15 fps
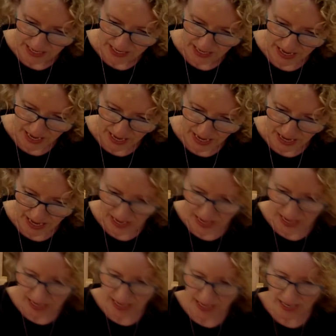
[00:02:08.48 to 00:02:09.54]

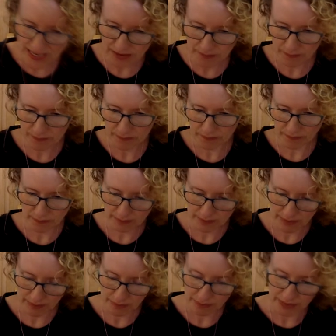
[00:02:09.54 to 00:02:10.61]
9,
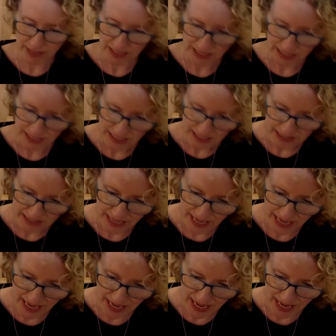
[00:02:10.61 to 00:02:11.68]

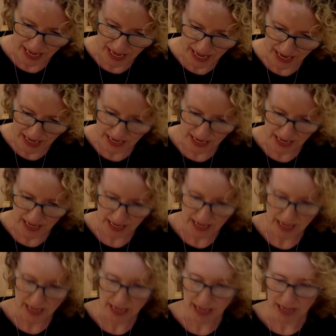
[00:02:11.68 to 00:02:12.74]
10, and
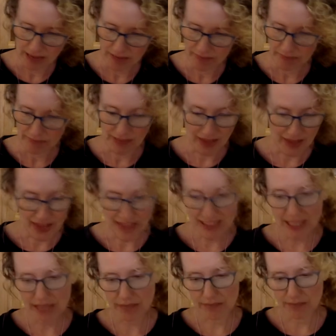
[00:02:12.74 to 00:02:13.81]
that's
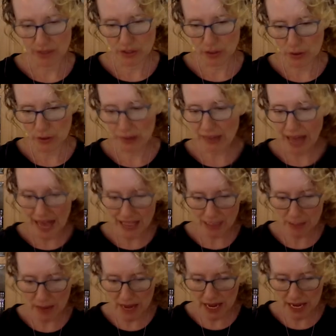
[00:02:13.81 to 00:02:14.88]
it. So your last
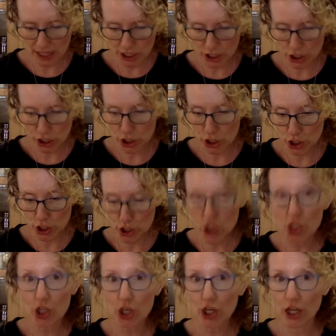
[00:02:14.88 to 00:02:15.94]
page
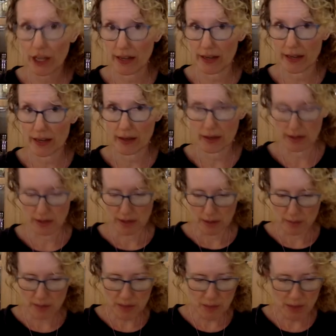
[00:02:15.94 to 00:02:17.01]
should
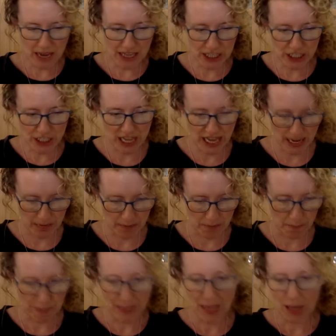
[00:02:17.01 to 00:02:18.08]
be page 10.
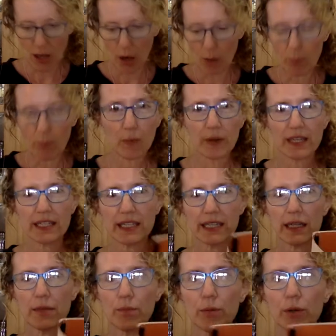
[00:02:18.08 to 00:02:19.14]
But we
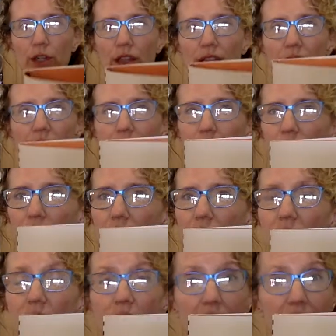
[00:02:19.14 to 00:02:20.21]
did put these
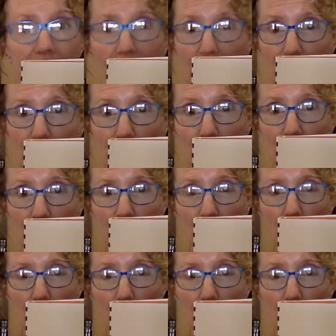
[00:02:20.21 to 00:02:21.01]
books together.